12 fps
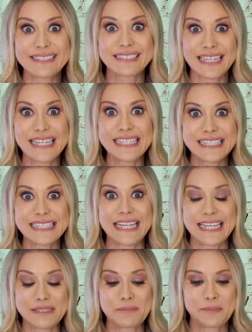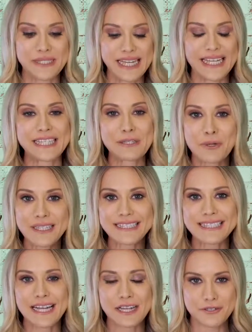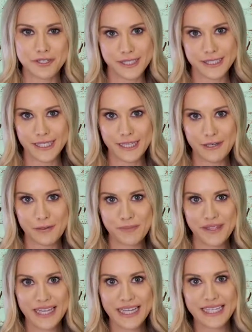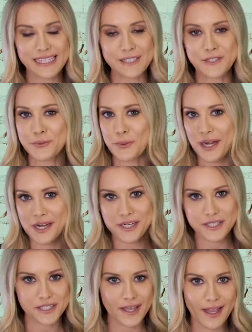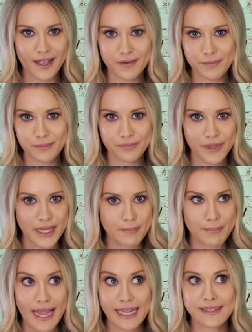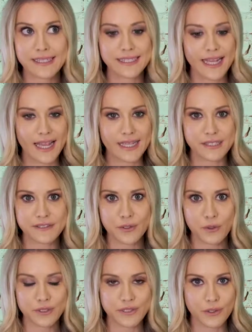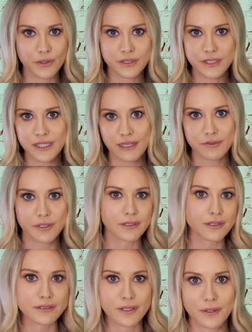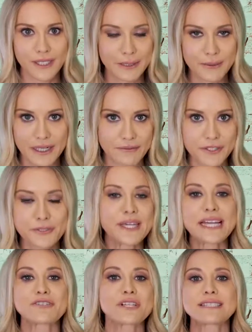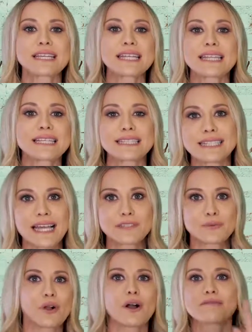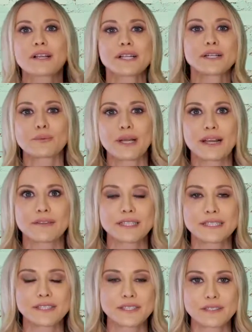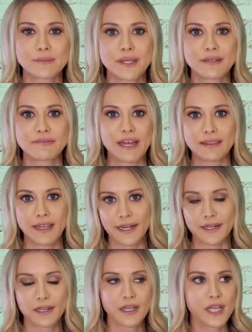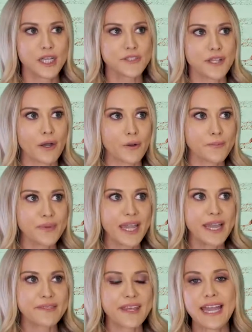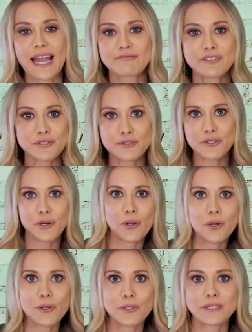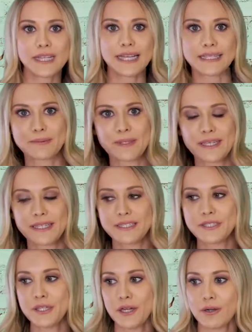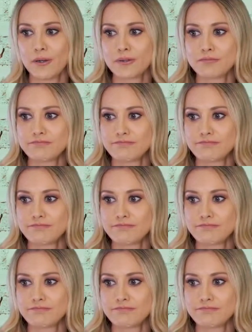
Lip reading: I hate to say it, but yeah, he wants an exorcism. He swears that back in the day, he sold his soul to the devil. Okay, whatever. You can't trust anything he says. We're all very aware that he's just a big fat liar. So they have to do their whole, like, you know,